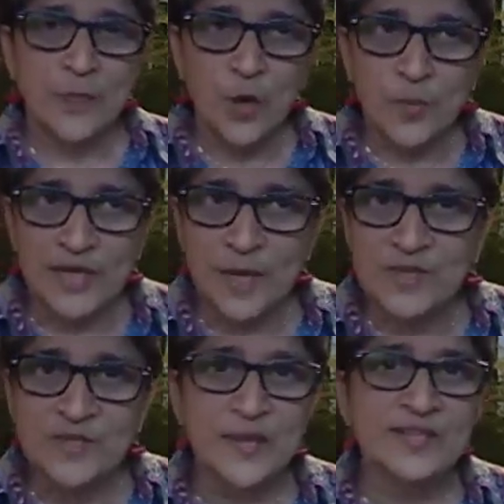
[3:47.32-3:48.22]
opening up
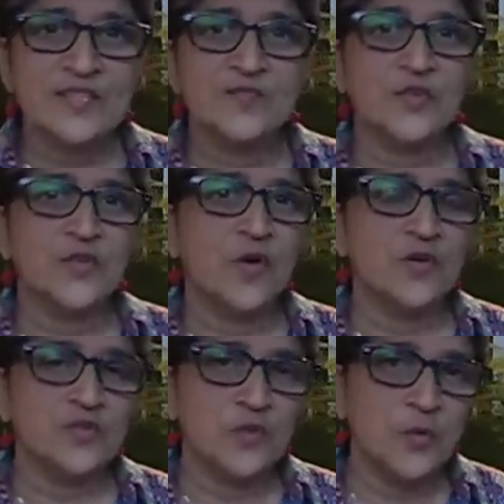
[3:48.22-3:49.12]
the spaces for
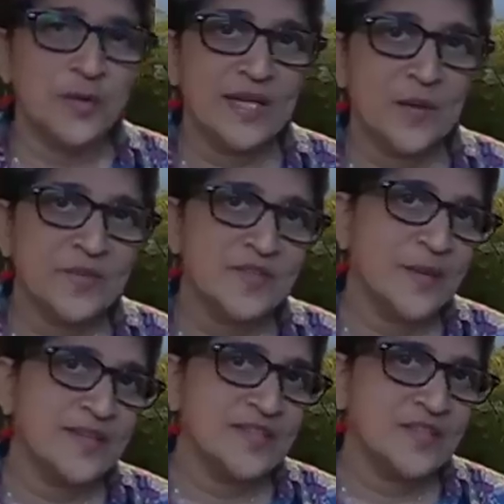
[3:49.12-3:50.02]
thought, opening up the
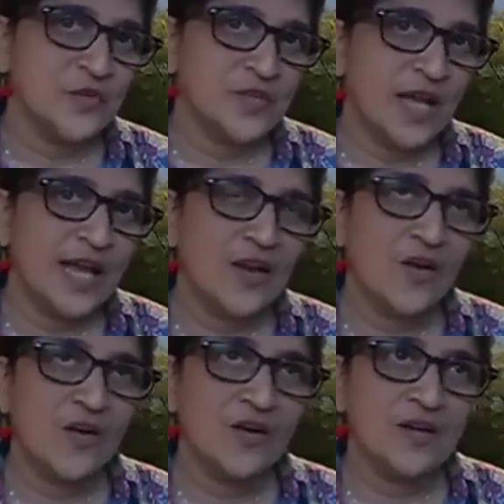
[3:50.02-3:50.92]
spaces for
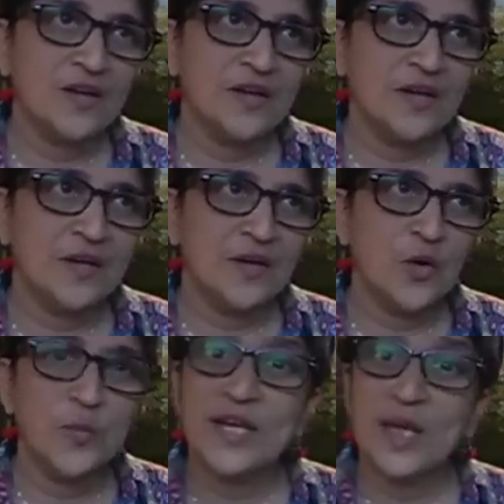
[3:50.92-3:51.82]
dialogue,
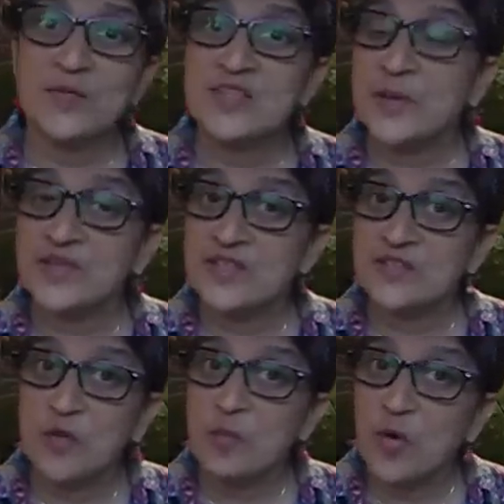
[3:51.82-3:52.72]
opening up the spaces
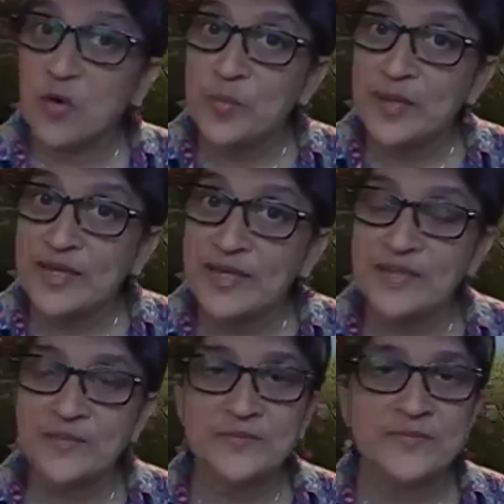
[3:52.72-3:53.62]
for more
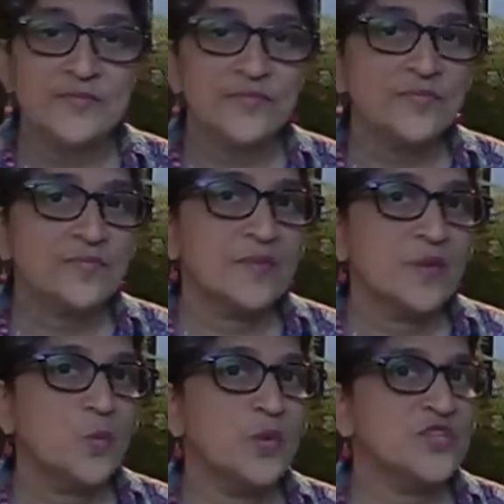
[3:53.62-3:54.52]
opinion,
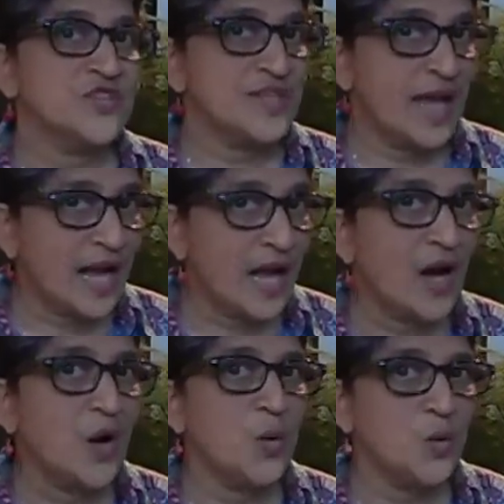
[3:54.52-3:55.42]
which is
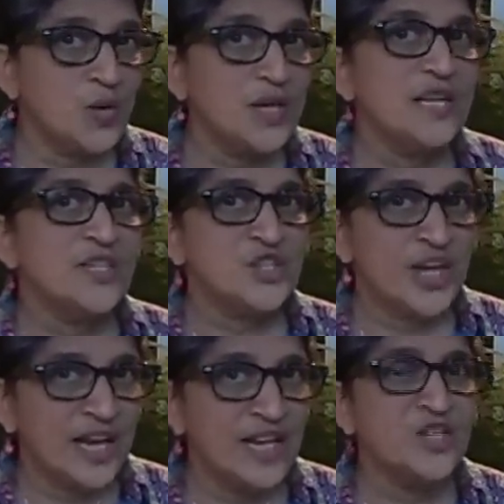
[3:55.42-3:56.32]
how
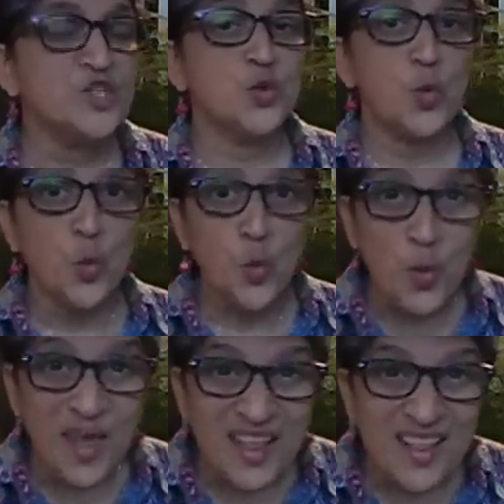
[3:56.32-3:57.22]
change
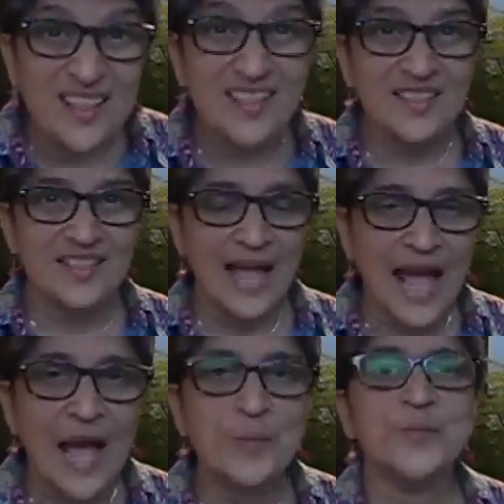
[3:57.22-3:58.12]
will
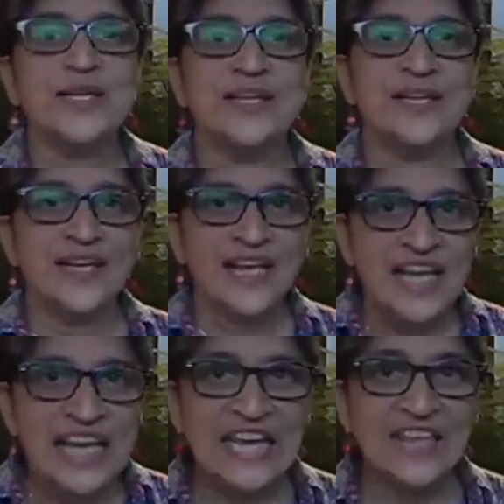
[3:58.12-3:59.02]
happen
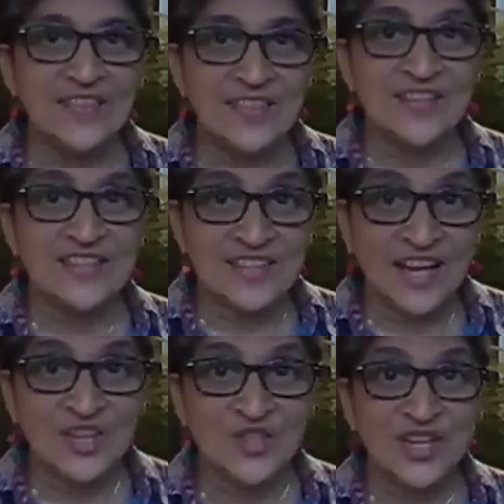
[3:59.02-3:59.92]
in this
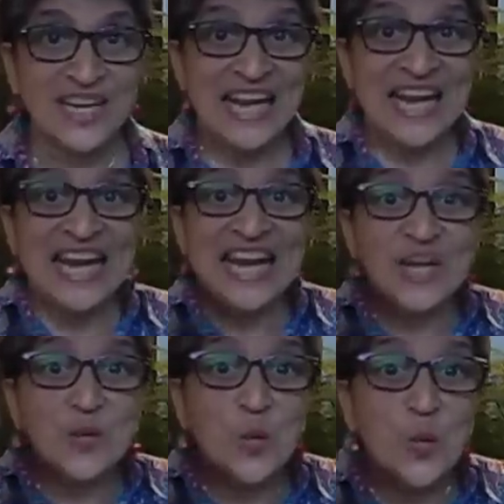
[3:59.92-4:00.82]
country.
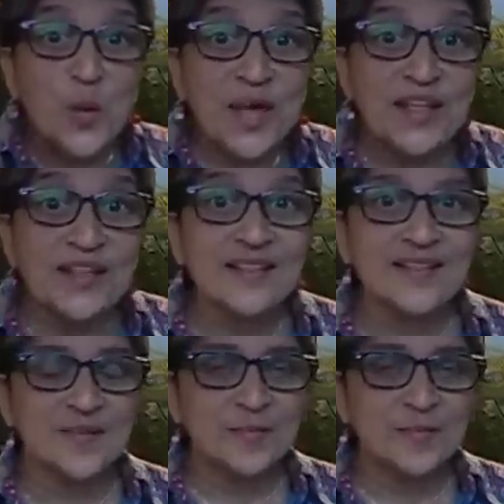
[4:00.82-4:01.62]
It will,